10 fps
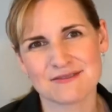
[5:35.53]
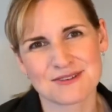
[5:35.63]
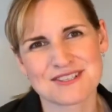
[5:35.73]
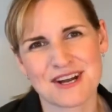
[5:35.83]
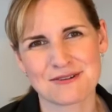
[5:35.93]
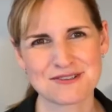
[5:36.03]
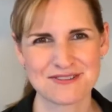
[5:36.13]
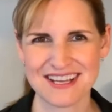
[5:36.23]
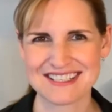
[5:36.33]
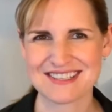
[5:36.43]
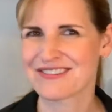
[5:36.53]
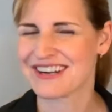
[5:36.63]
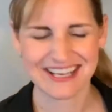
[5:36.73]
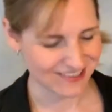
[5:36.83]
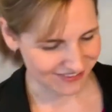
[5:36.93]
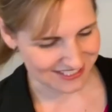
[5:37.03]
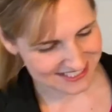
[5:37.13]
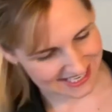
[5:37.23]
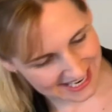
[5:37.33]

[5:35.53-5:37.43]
We're Star Wars fans, so what can you really say?